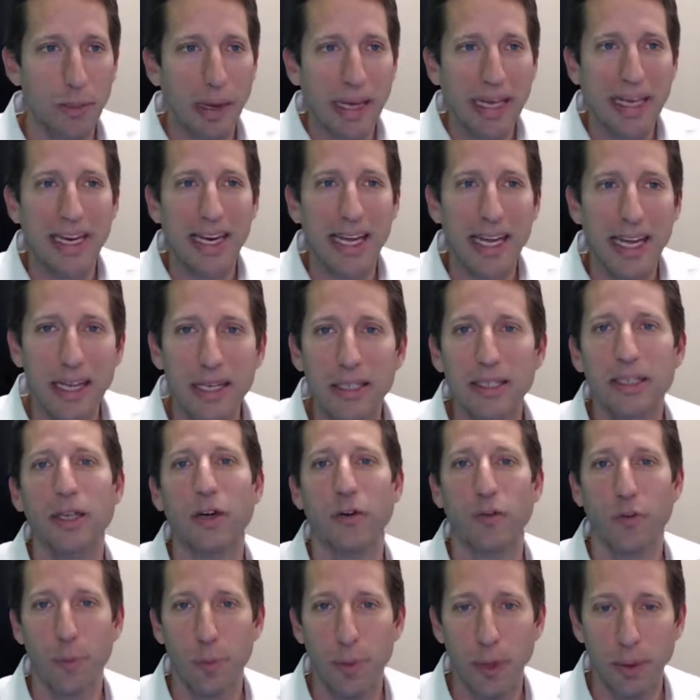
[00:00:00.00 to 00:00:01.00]
make it
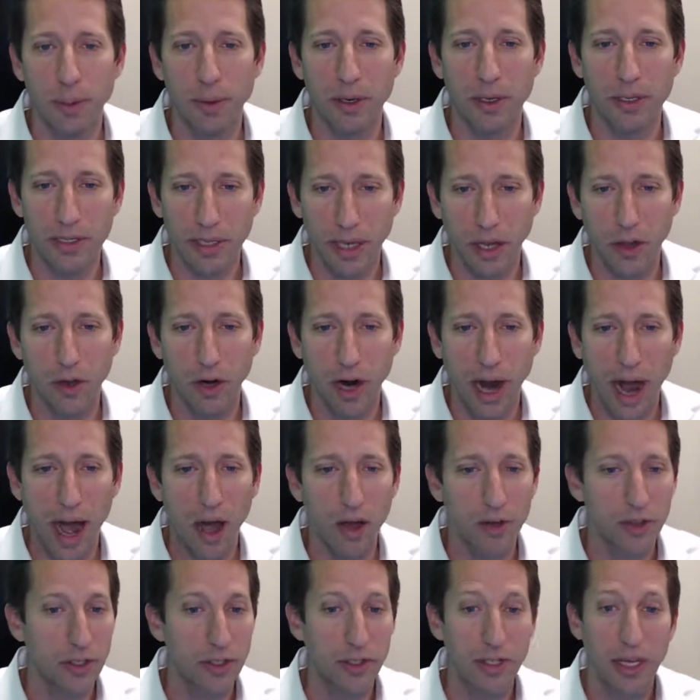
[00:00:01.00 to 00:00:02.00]
easier for people to sell their
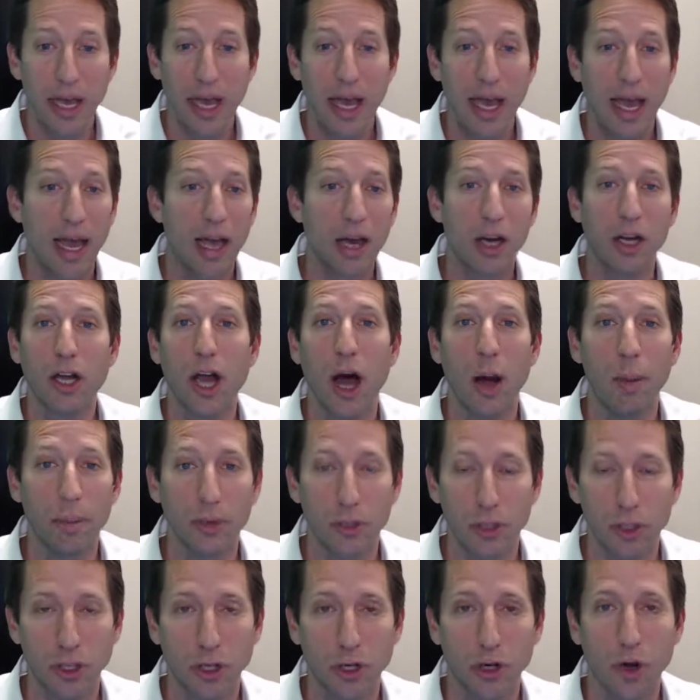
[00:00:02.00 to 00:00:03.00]
houses and
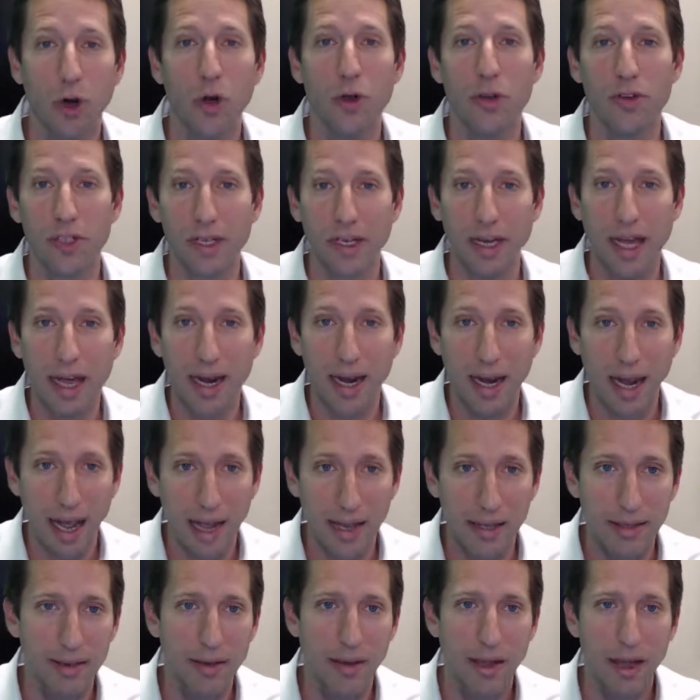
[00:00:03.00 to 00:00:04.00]
accomplish their goals
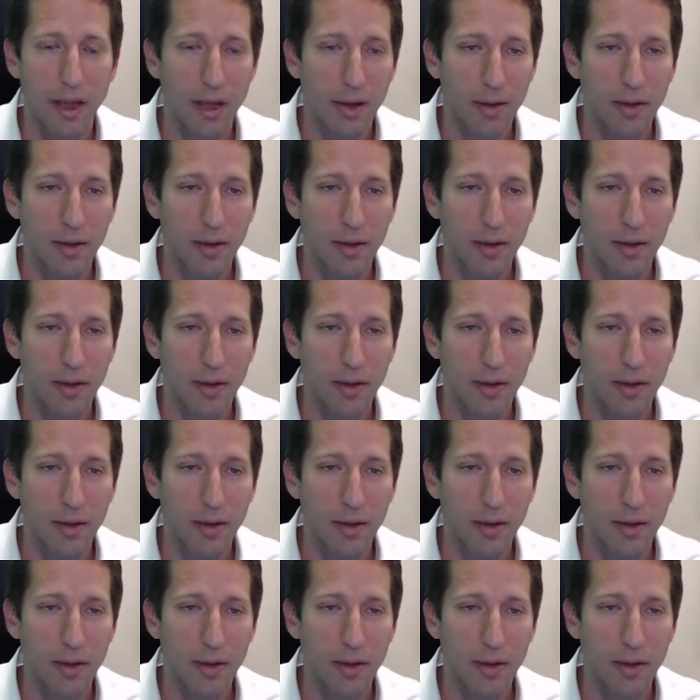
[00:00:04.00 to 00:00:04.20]
and